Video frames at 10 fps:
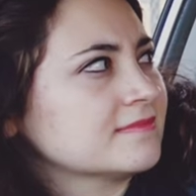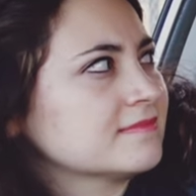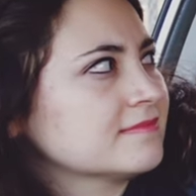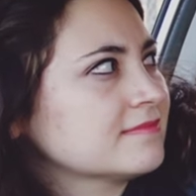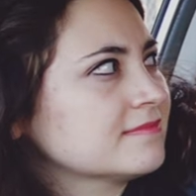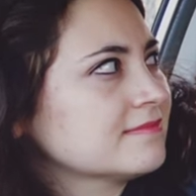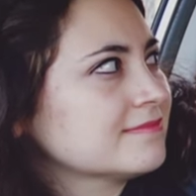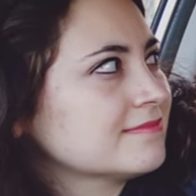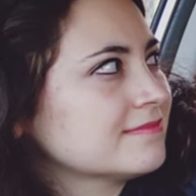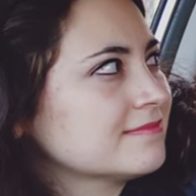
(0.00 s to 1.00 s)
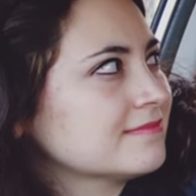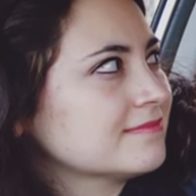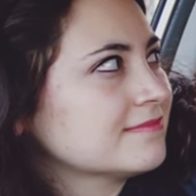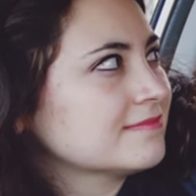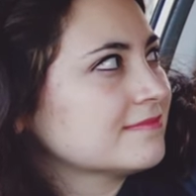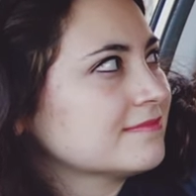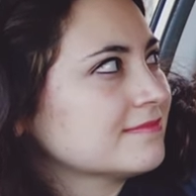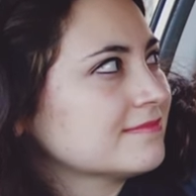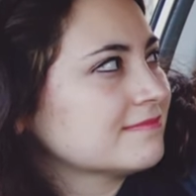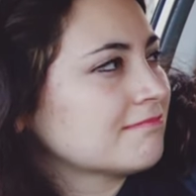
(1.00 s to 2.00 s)

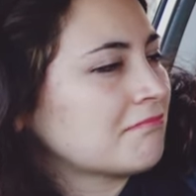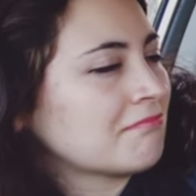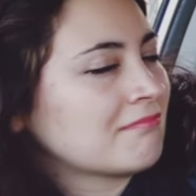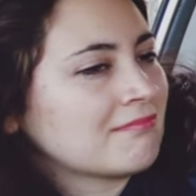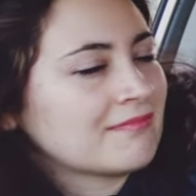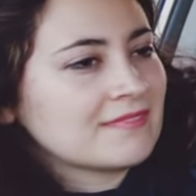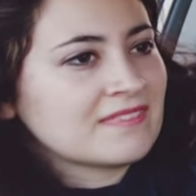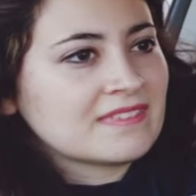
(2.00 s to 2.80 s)
[no speech]